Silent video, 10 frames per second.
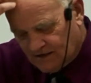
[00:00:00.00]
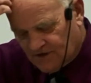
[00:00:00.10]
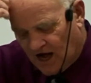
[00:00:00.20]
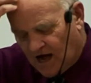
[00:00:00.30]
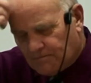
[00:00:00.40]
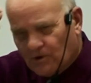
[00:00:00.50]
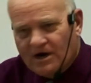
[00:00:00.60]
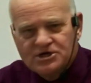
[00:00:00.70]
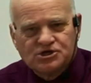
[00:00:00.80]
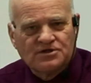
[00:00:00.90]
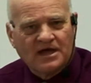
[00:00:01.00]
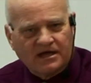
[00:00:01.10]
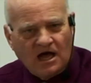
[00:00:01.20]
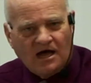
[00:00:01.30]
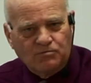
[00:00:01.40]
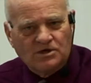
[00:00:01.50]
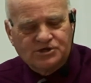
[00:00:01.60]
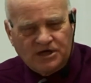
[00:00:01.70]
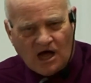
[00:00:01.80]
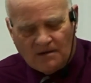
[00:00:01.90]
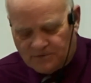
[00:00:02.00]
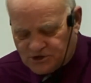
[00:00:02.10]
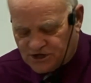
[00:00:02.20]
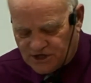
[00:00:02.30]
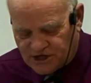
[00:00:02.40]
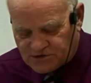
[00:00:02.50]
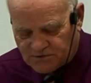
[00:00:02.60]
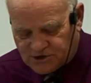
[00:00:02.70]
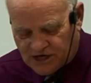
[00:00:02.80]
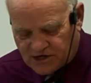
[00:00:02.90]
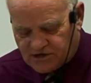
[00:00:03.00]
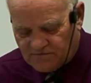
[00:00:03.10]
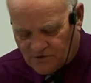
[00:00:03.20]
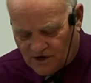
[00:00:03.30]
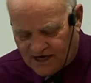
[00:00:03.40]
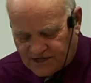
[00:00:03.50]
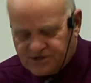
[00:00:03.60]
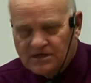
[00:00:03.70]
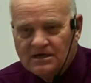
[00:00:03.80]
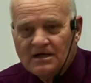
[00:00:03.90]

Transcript: The operation that God wants accomplished in the dispensation of grace,